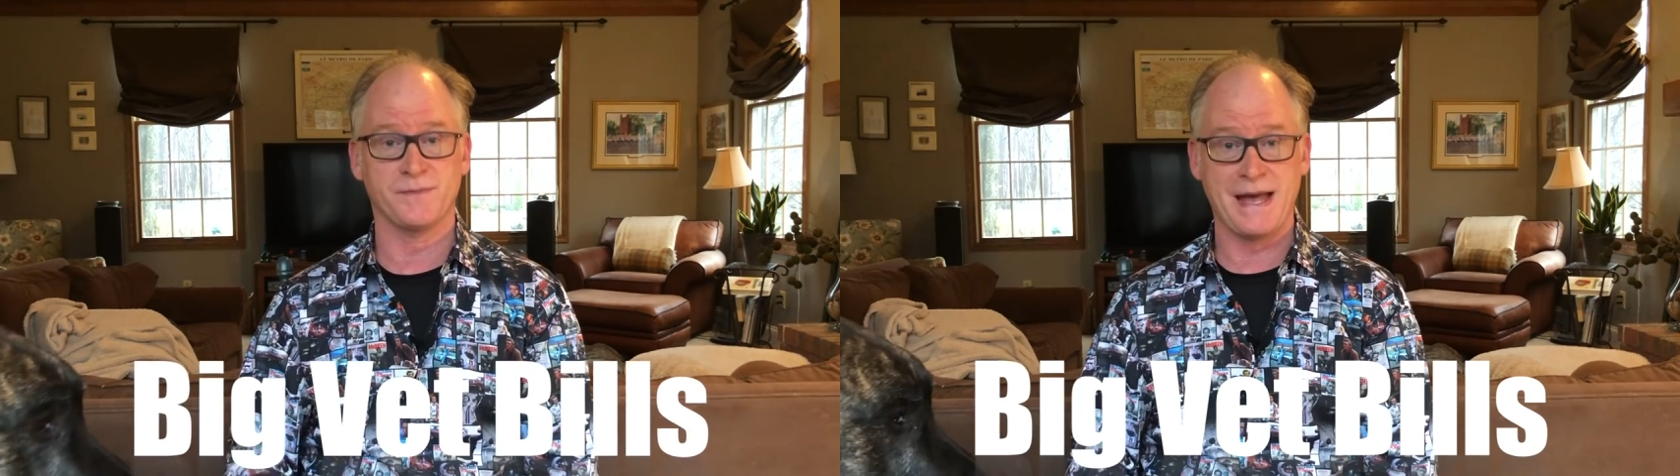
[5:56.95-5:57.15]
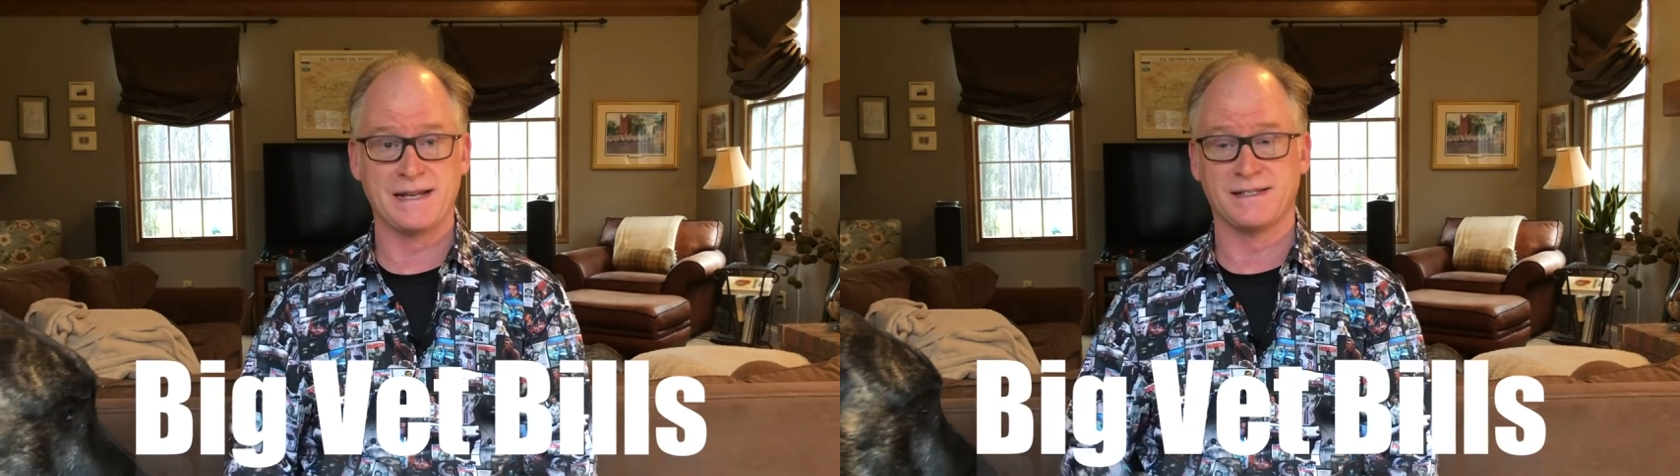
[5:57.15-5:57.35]

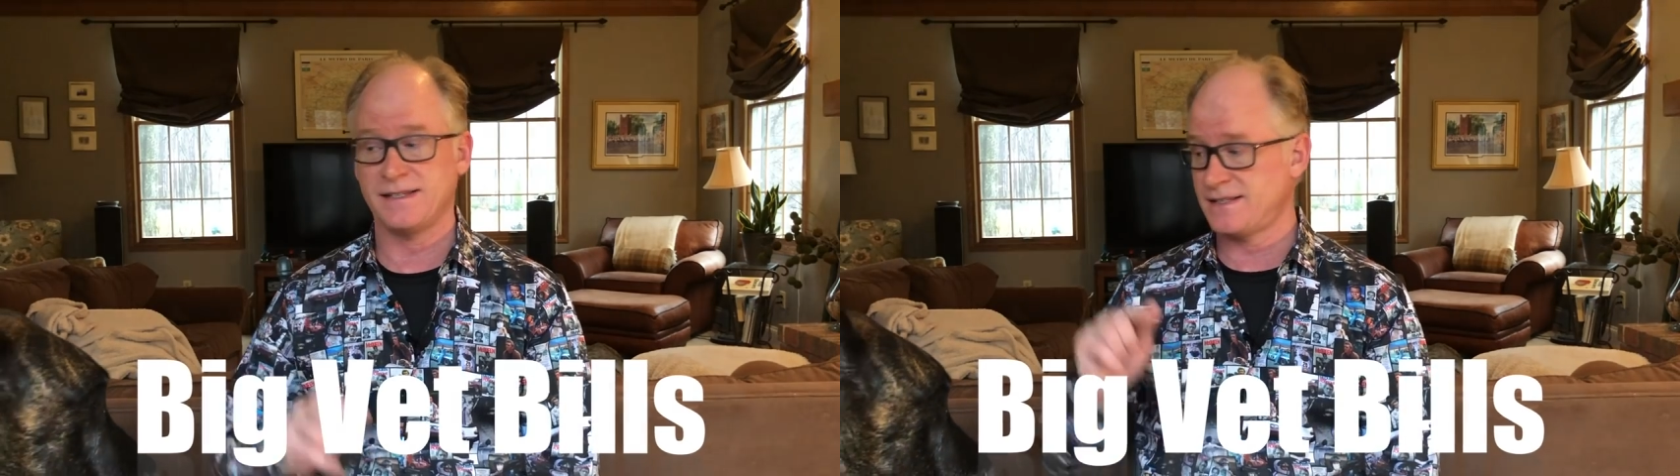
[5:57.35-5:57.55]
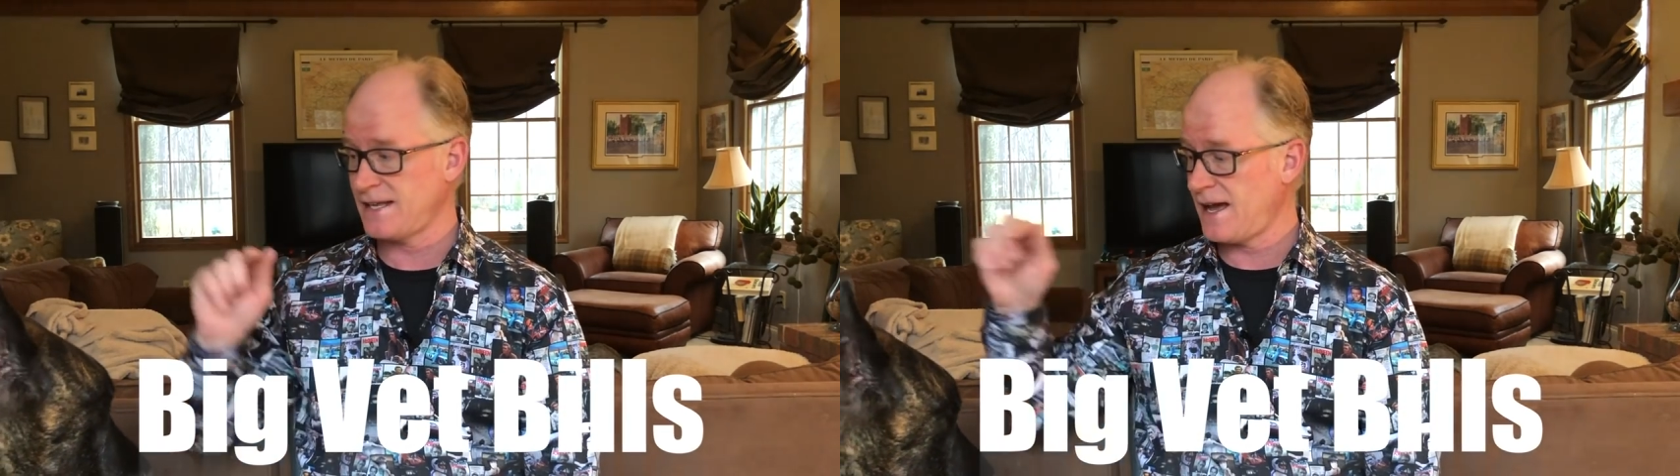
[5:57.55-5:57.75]
match
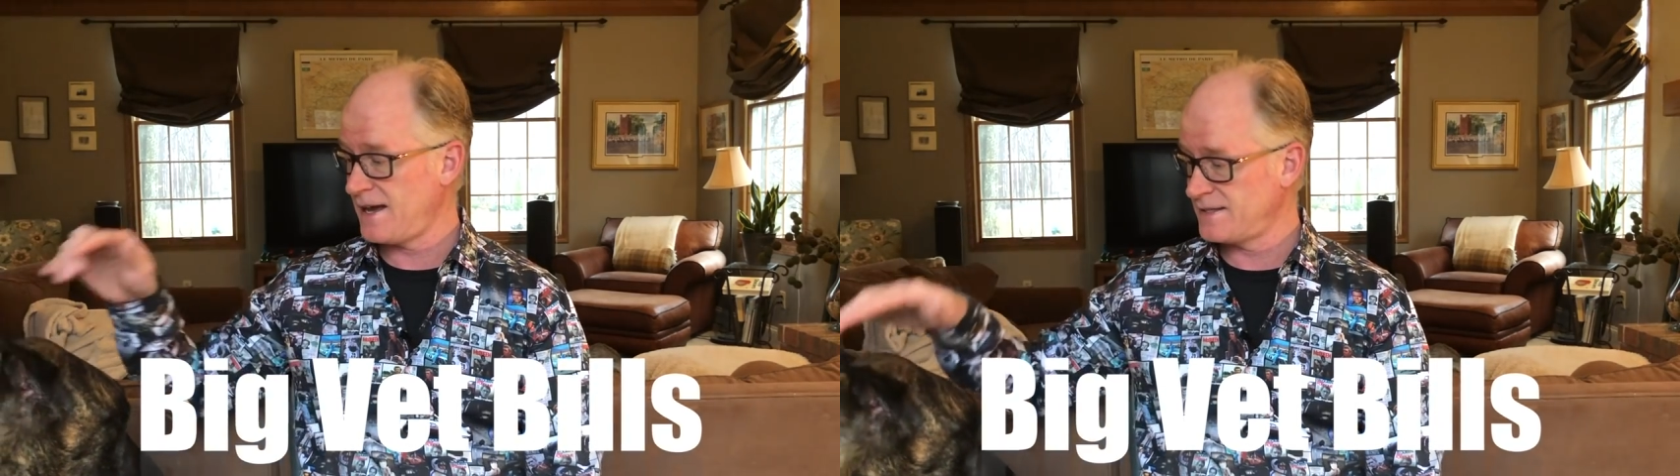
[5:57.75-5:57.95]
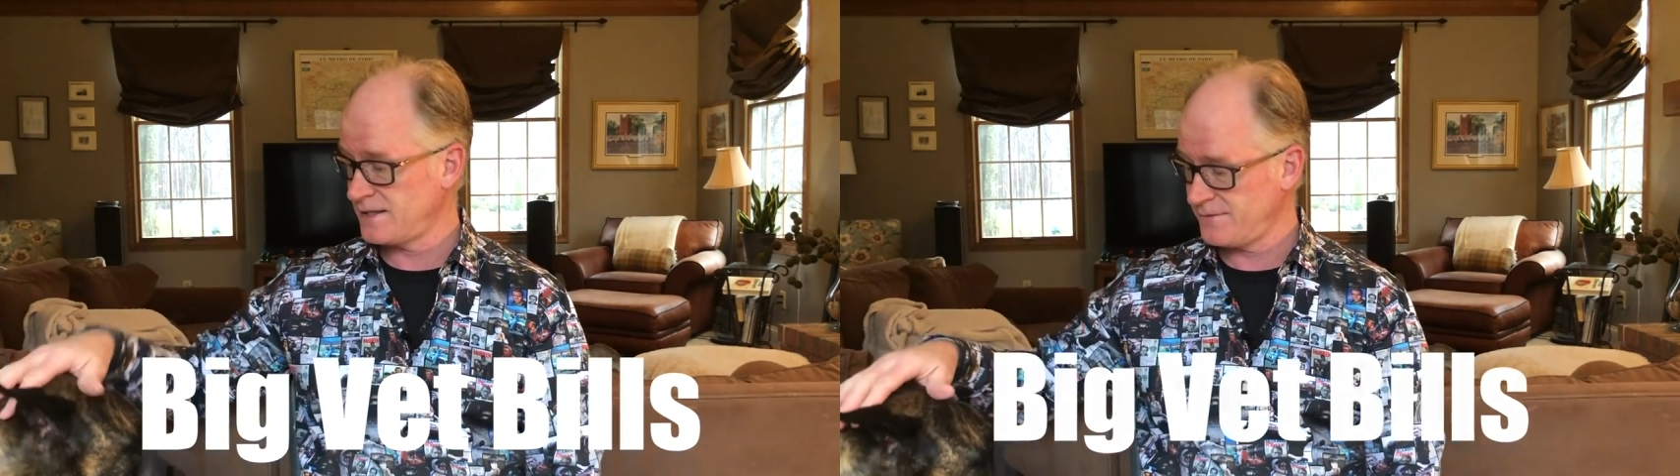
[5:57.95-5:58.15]
the
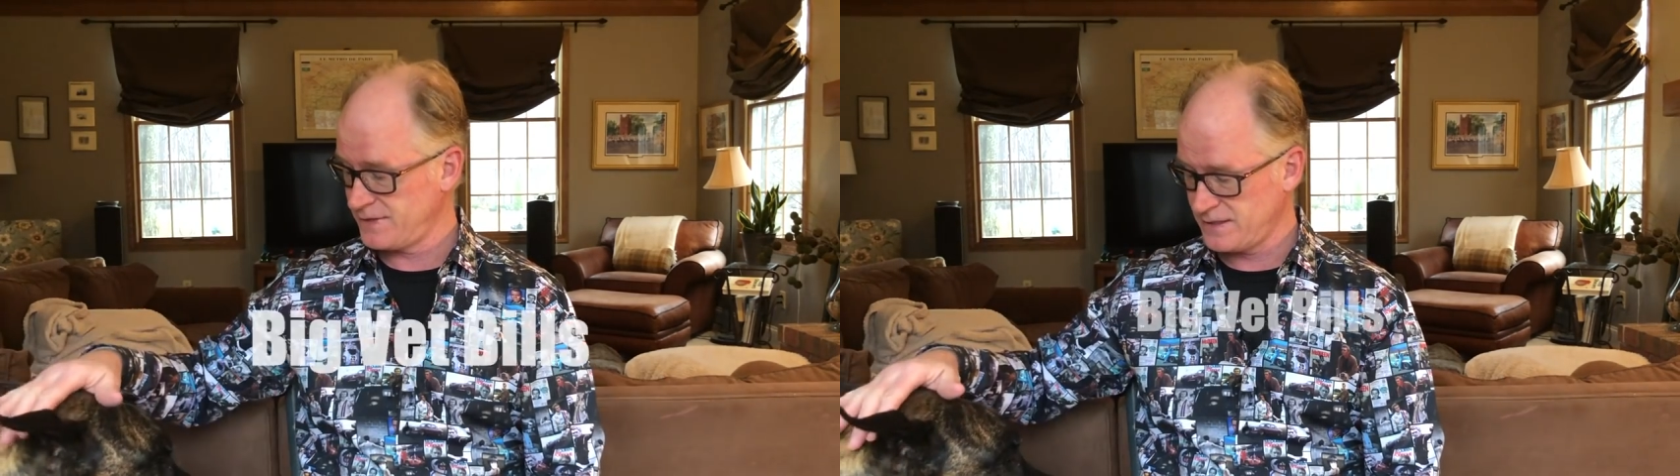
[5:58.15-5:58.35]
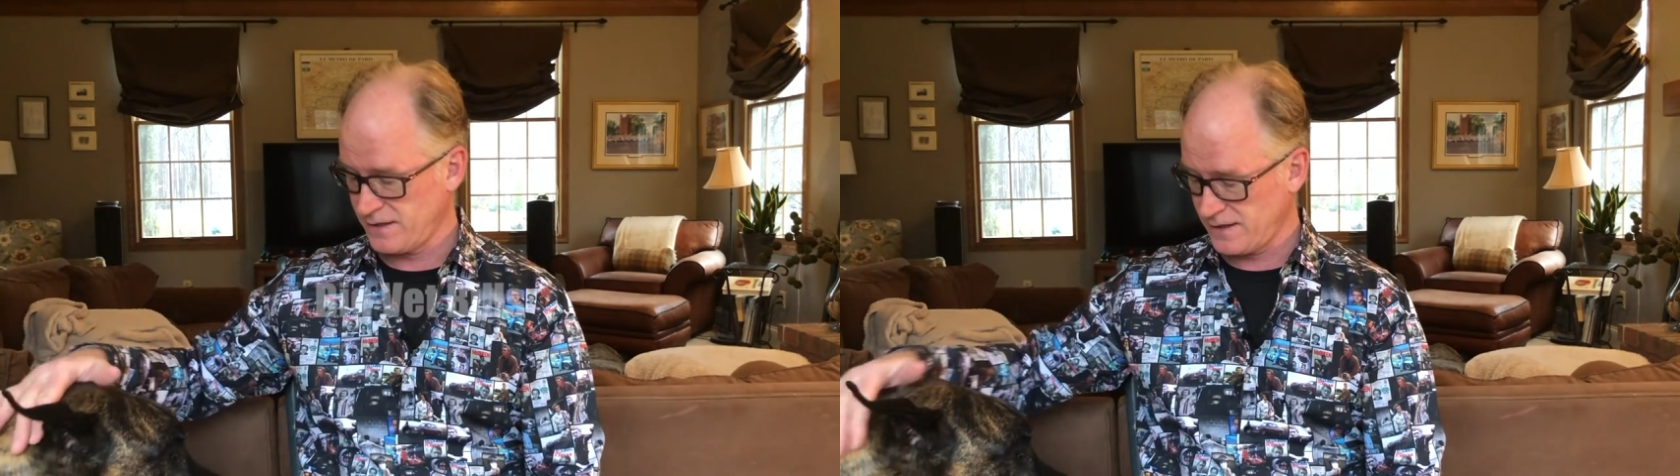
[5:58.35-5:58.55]
size of
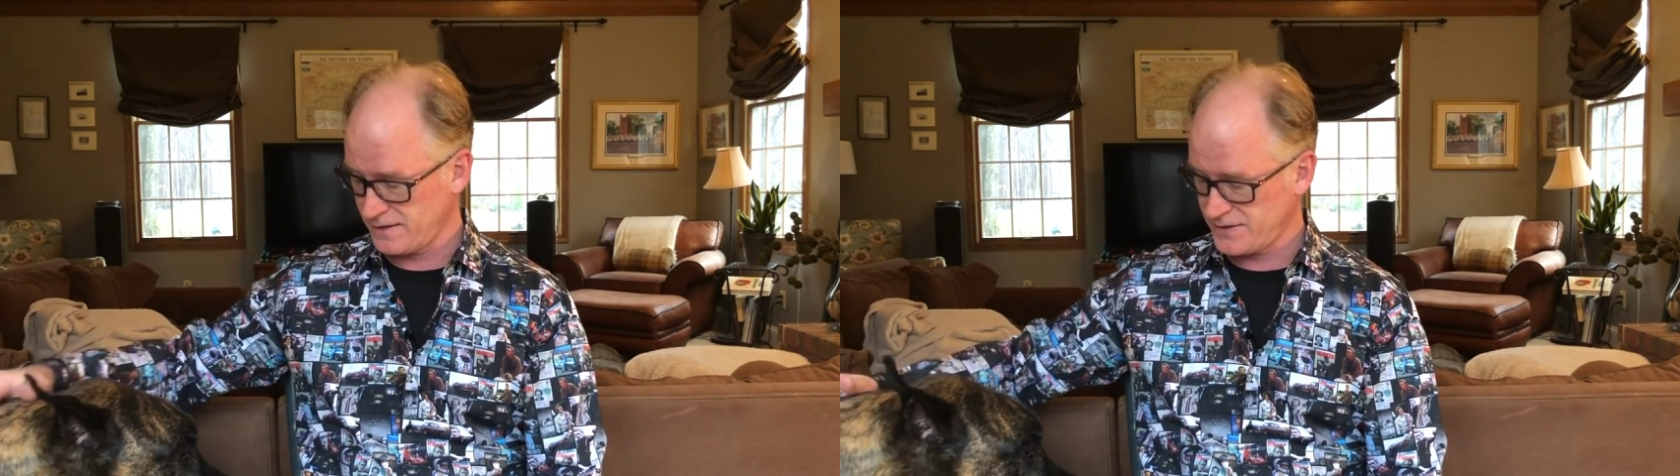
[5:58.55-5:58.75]
the dog.